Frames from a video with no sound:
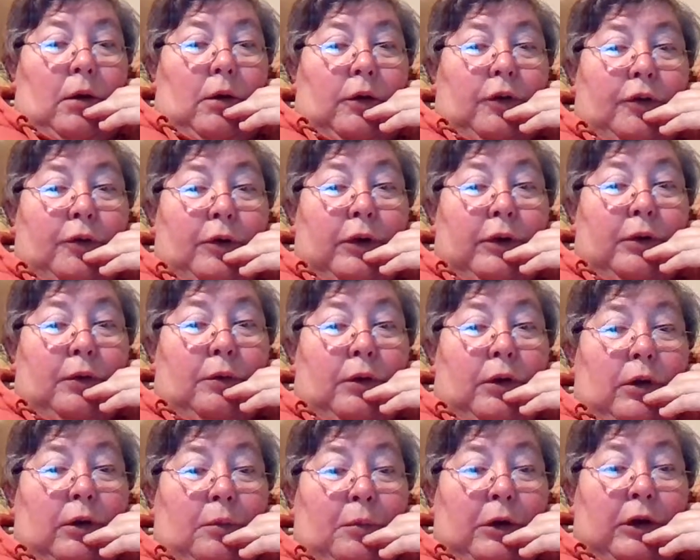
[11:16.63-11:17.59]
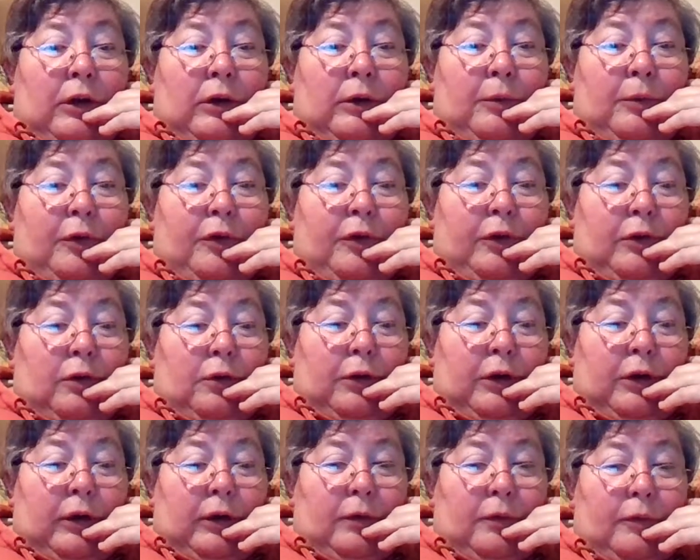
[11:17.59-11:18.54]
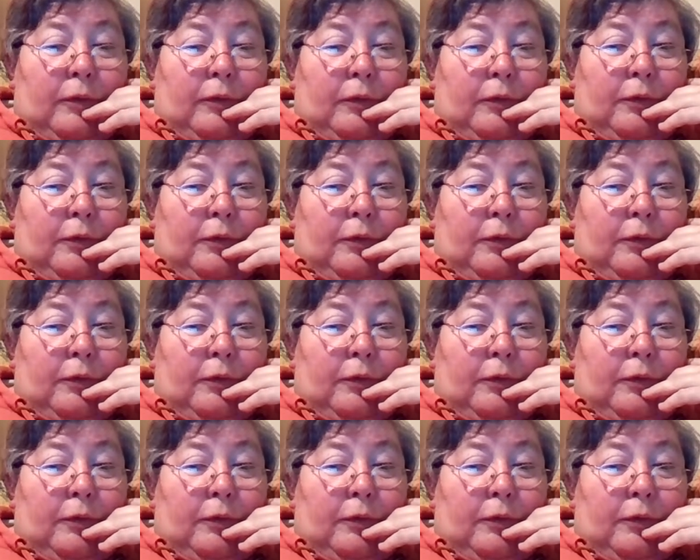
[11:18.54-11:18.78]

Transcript: So I don't know why I was still looking